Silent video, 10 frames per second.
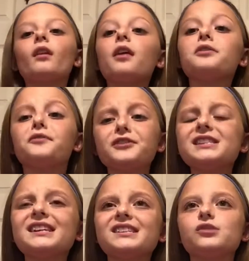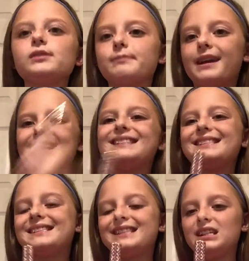the first thing I do is my
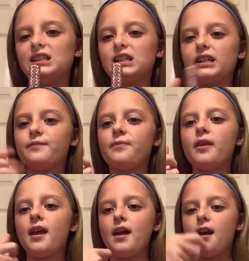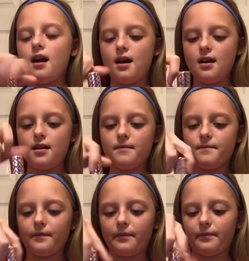concealer.
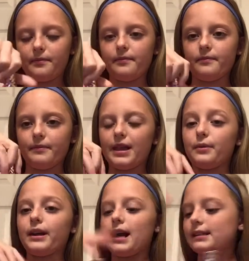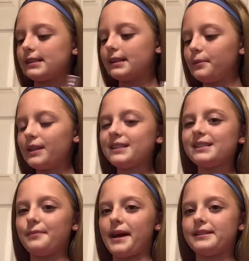By the way, guys, some of this is
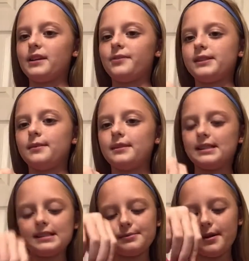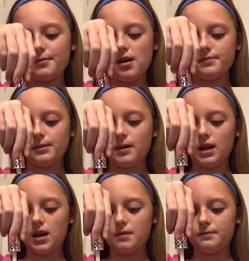my stuff and some of this is my mom's
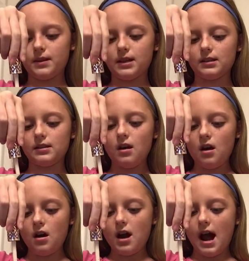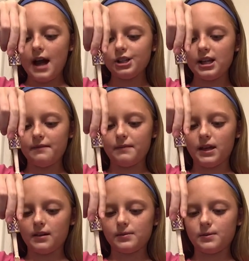makeup because I just have
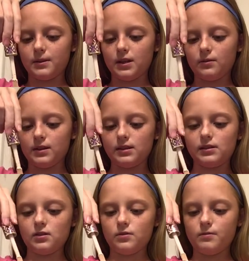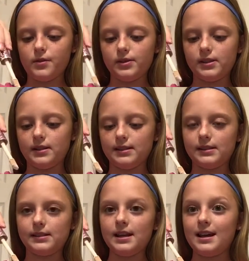makeup to play with. So most of
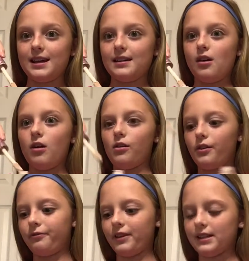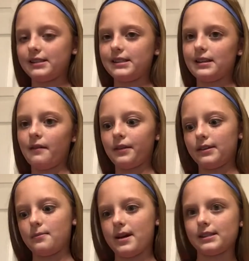this, all the fancy stuff like
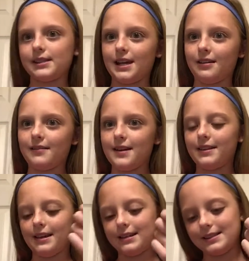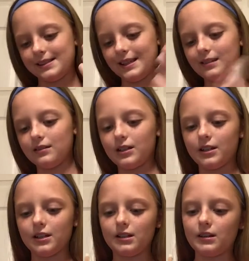the mascara, the
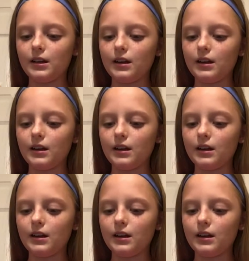concealer,